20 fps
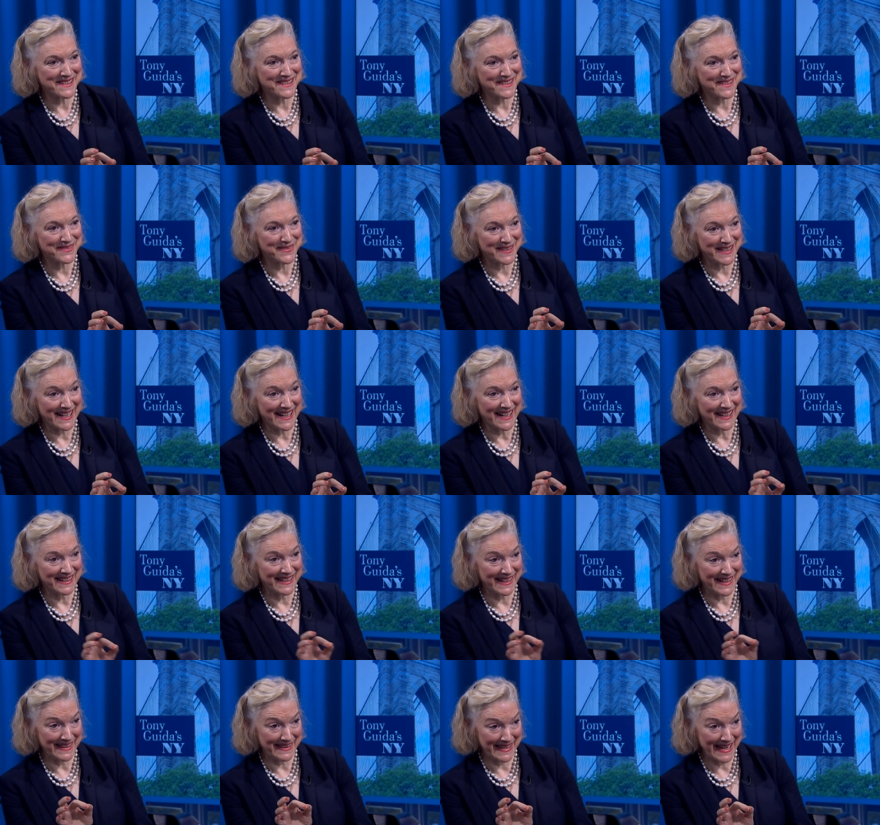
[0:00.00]
of the
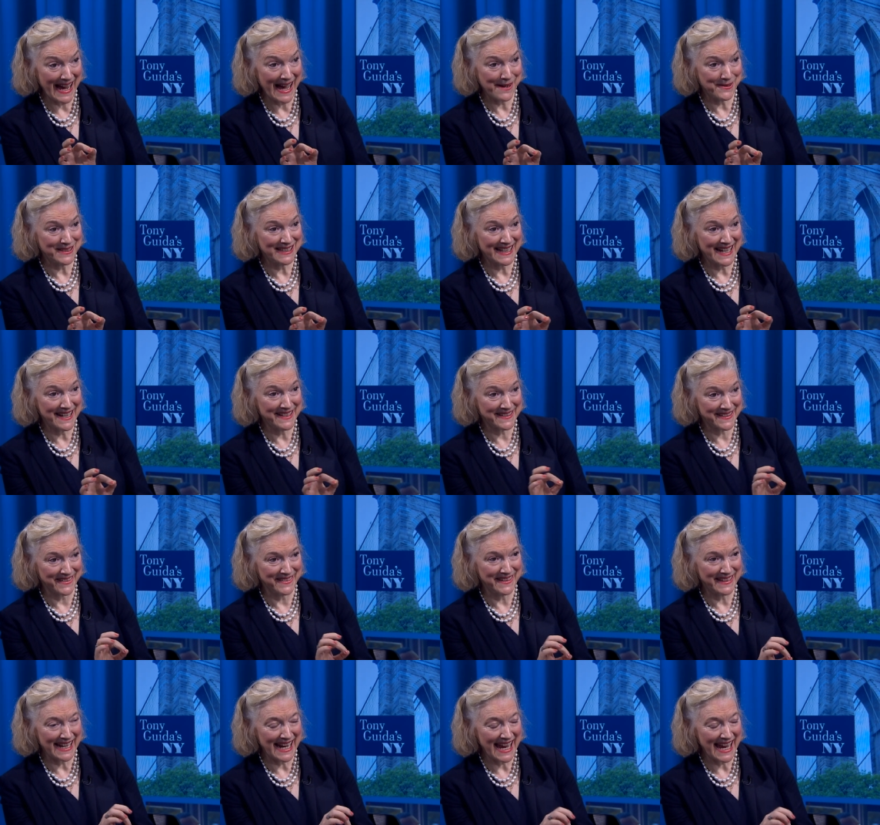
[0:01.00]
outlines on the